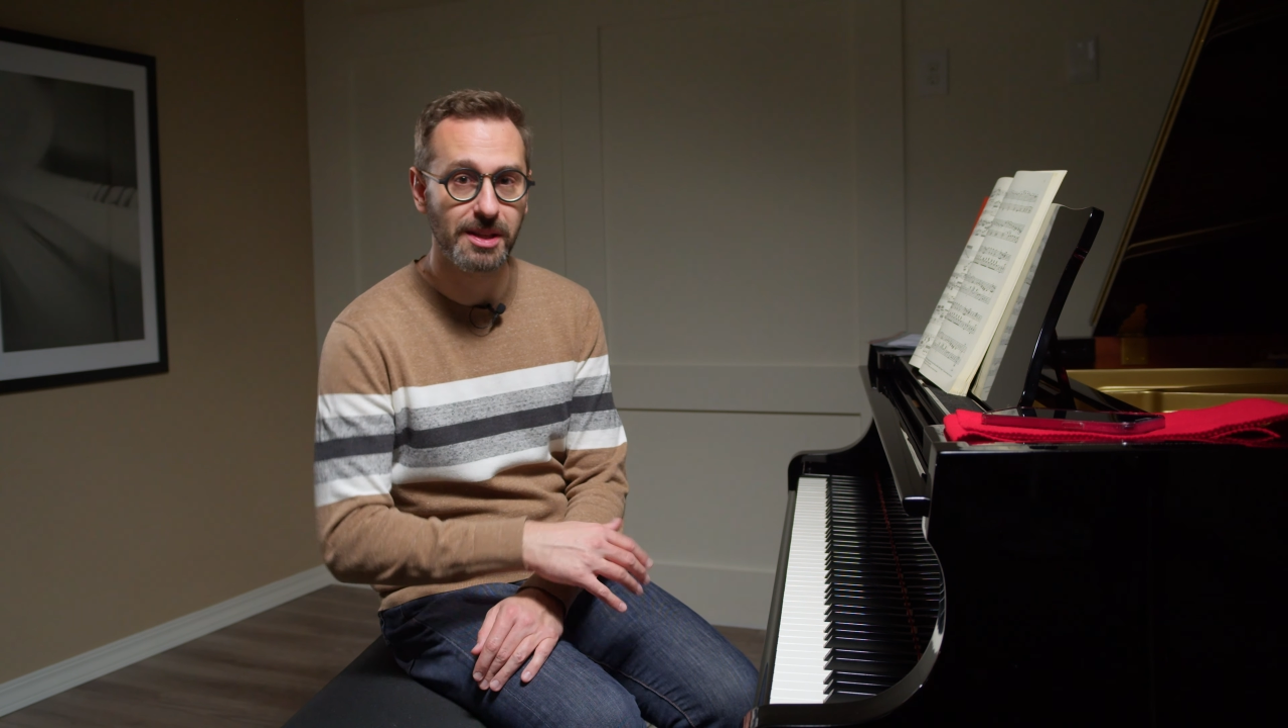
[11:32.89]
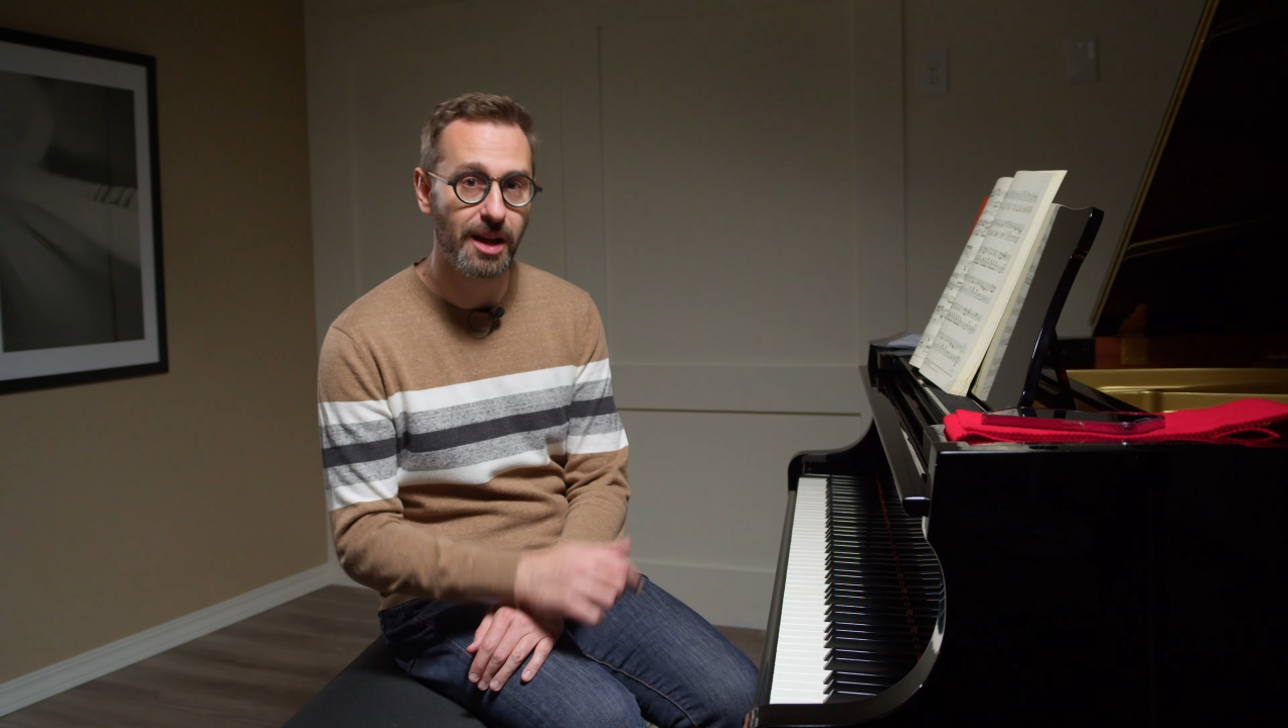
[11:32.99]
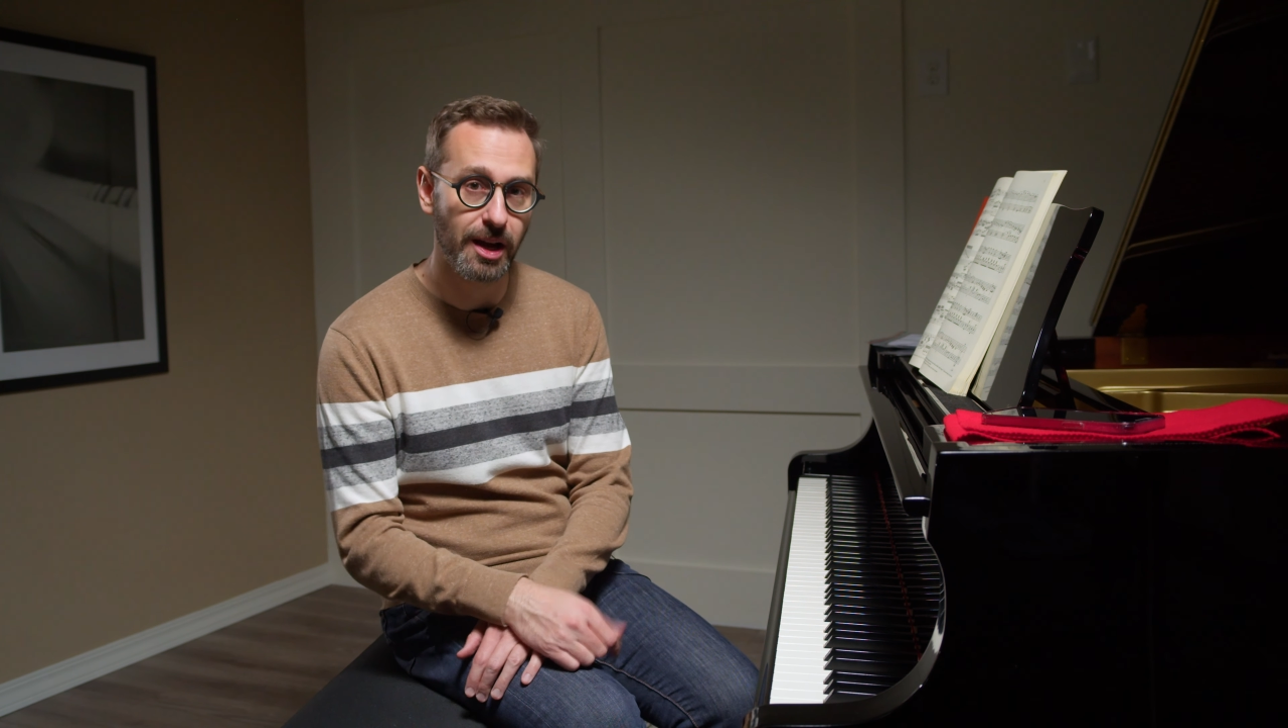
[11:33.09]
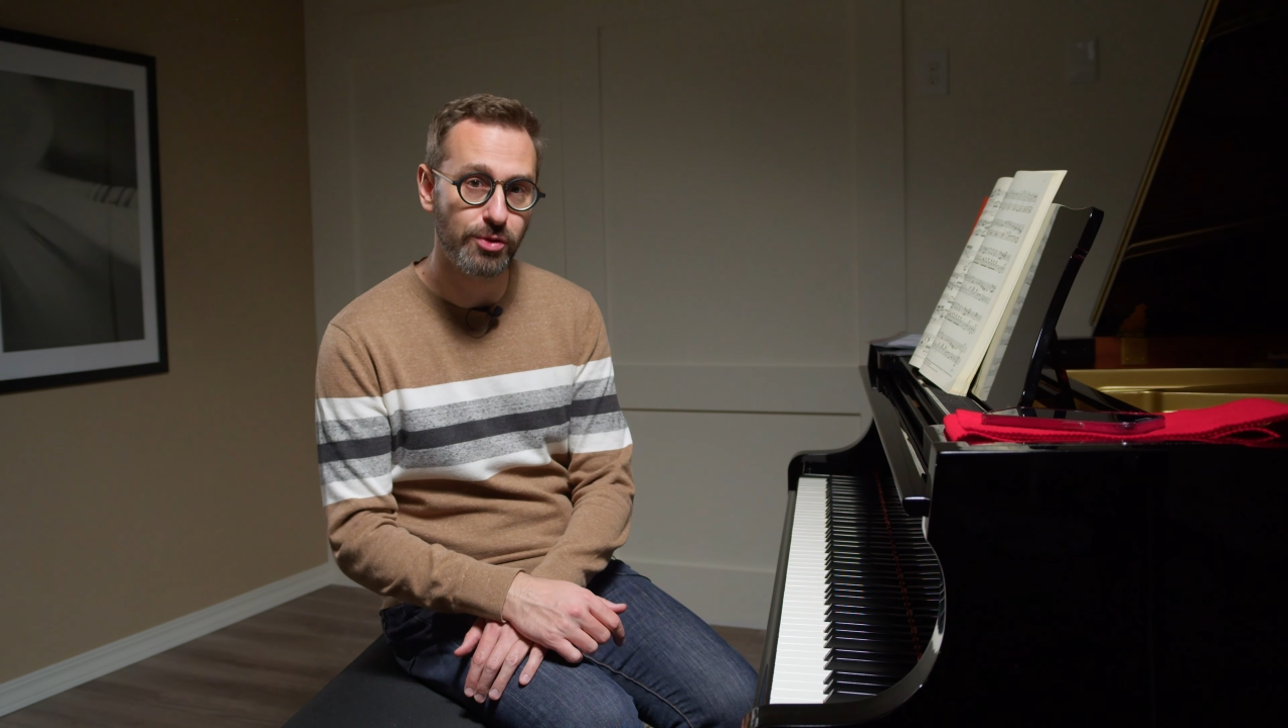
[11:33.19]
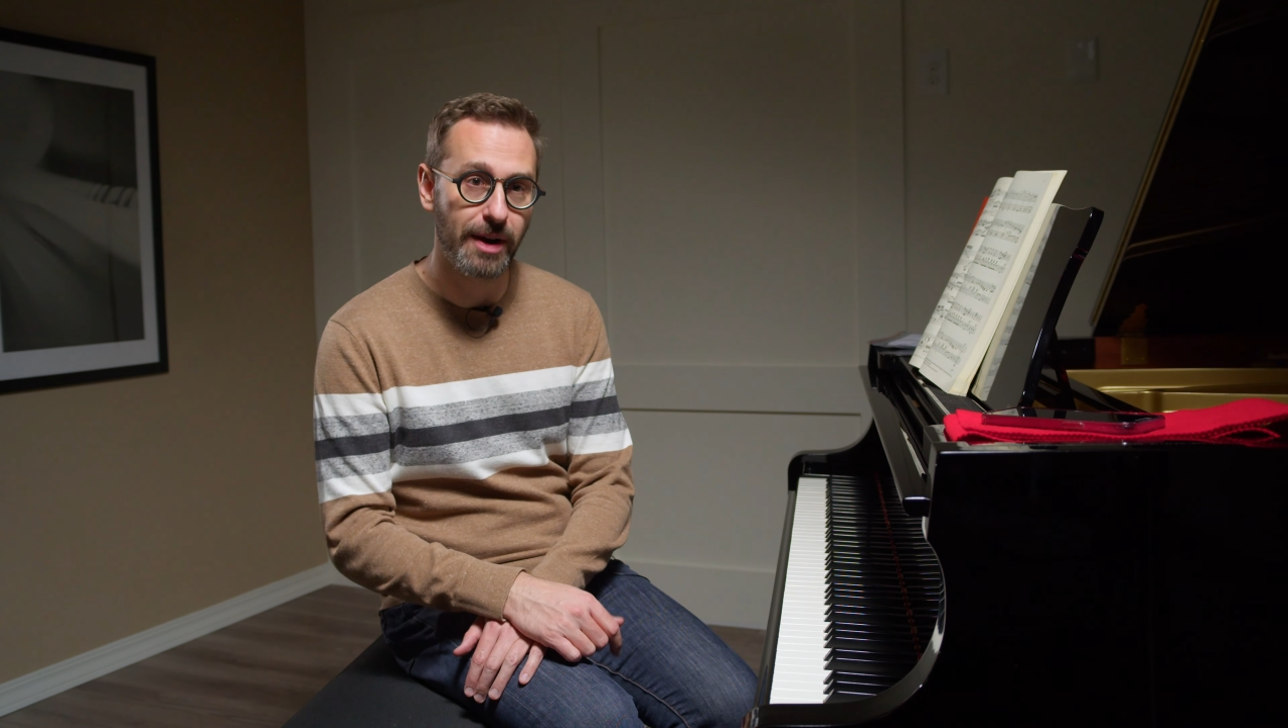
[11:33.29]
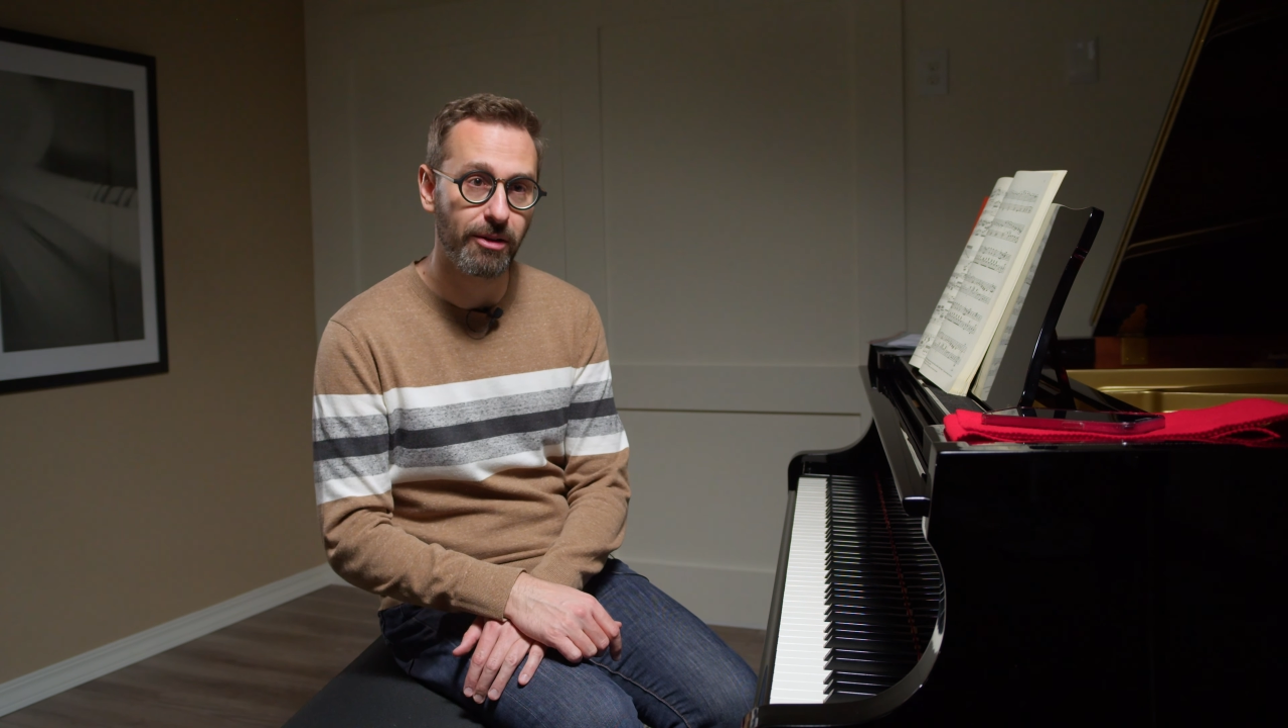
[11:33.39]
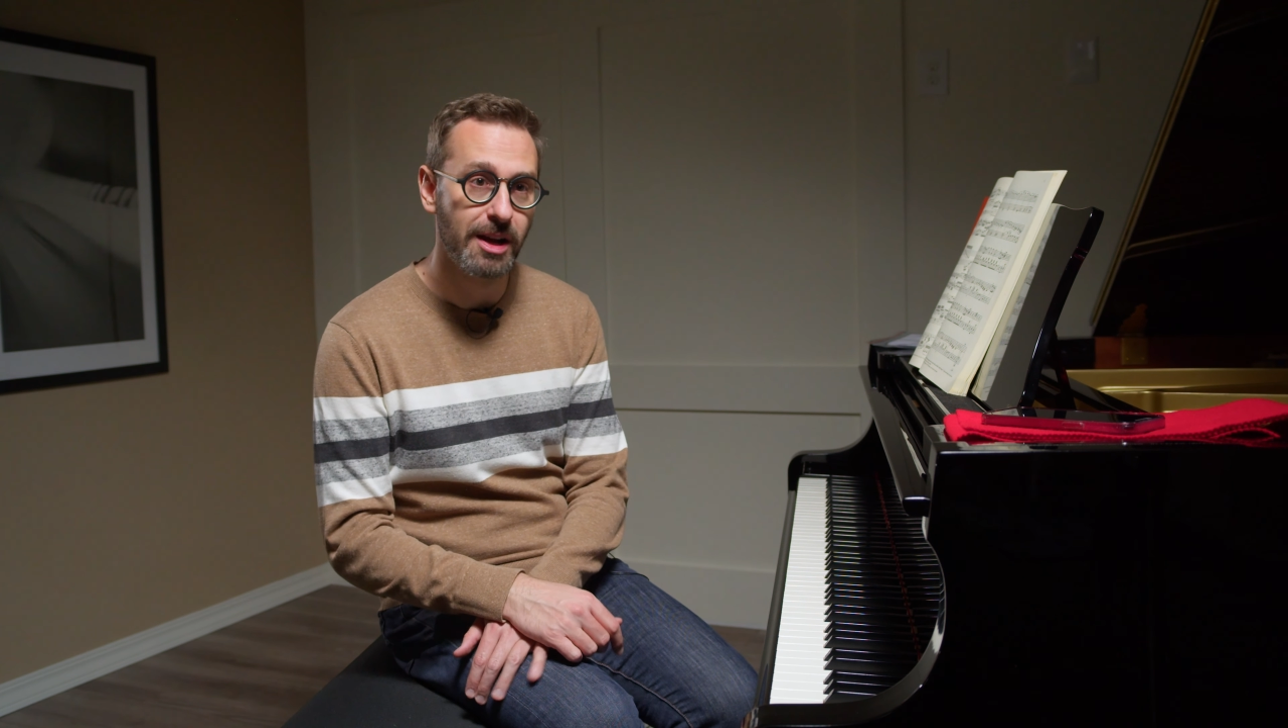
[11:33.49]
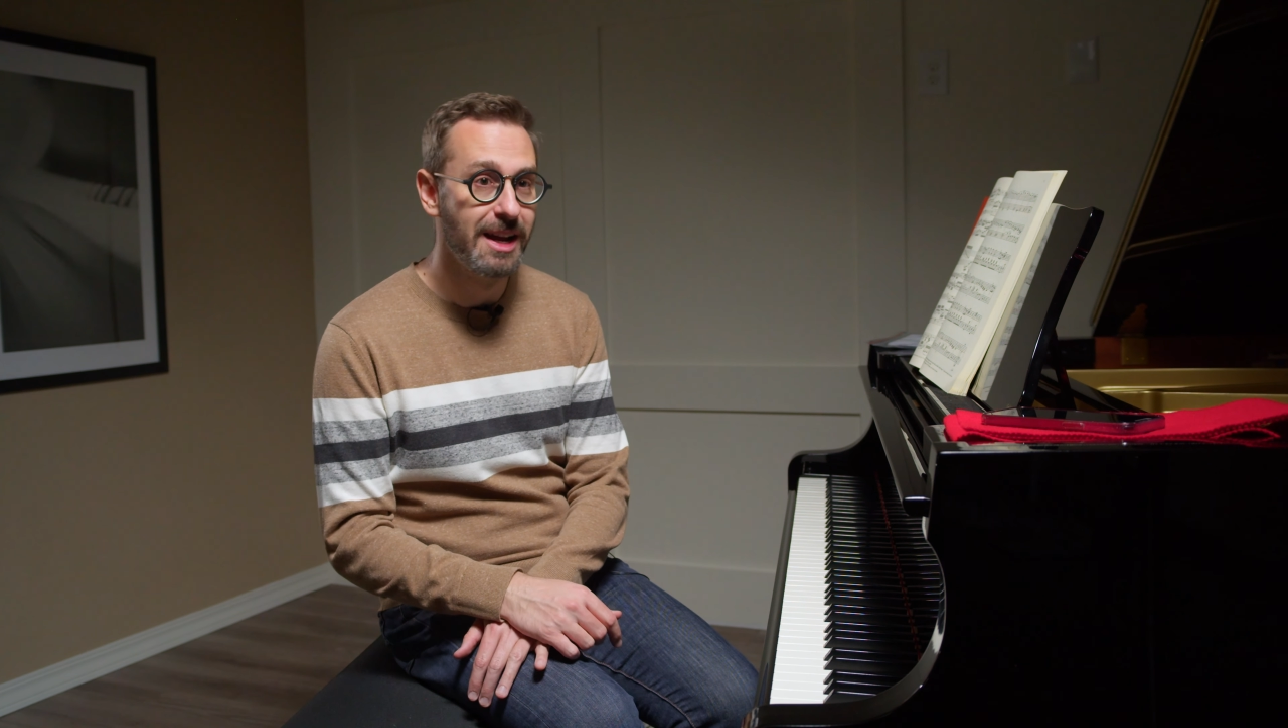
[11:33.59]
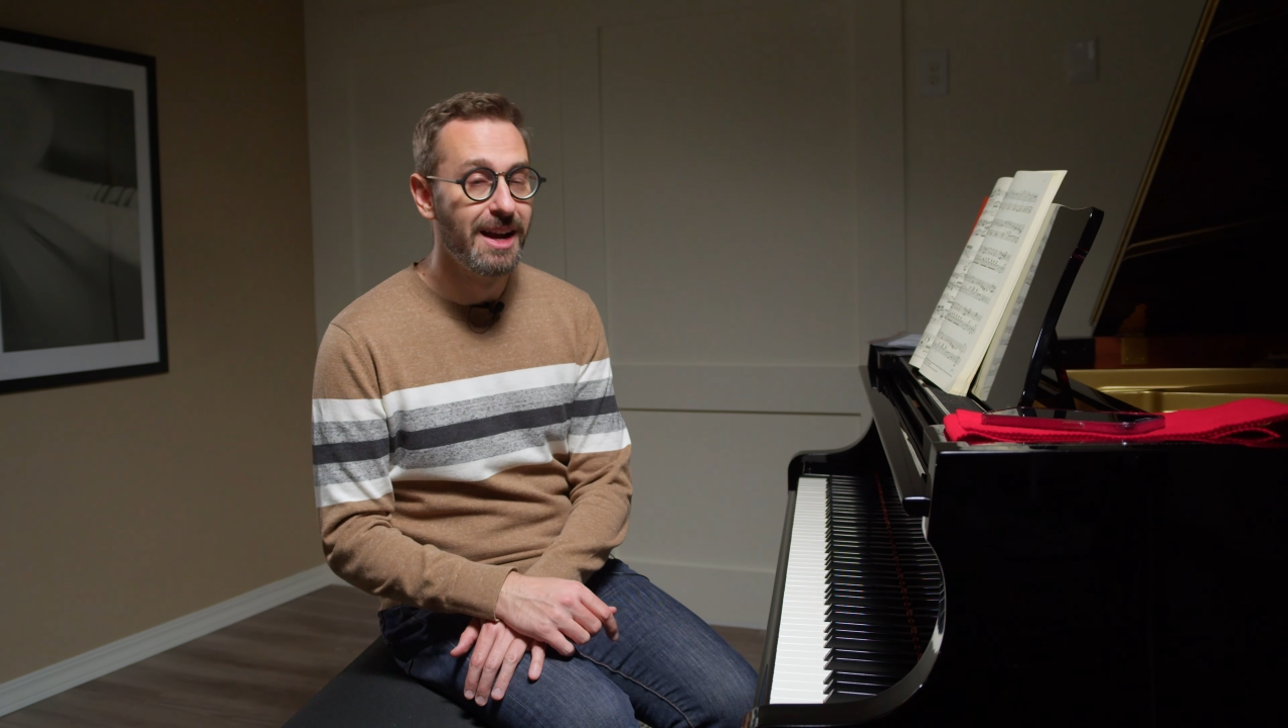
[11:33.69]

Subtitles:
the Hydra.